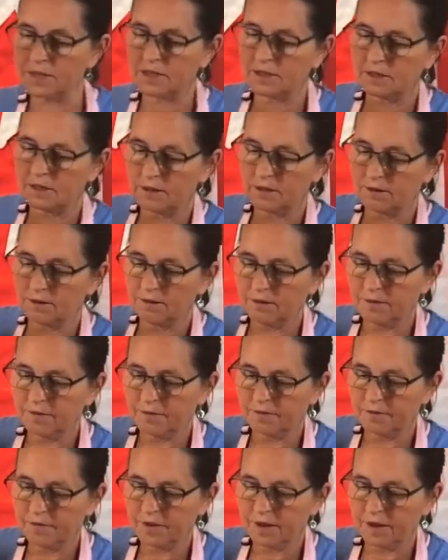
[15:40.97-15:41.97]
know,
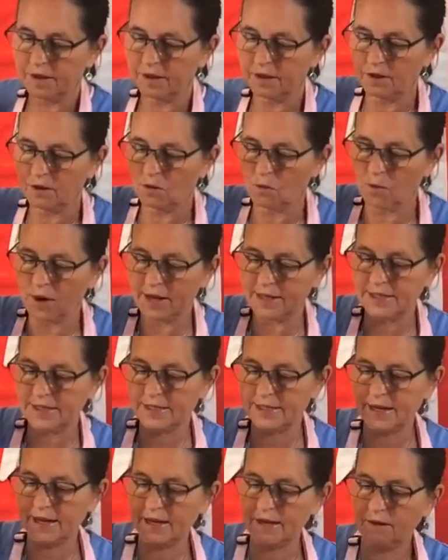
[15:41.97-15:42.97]
weighs
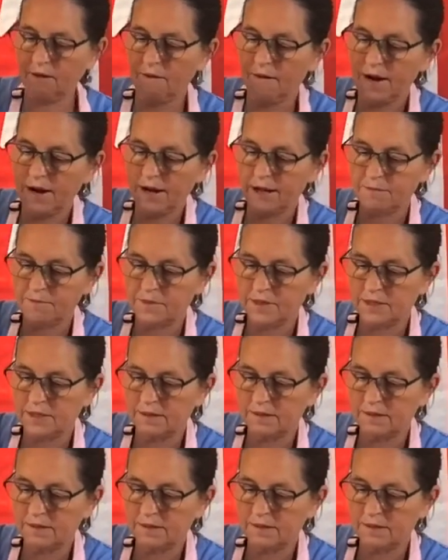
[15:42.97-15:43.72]
10 grams.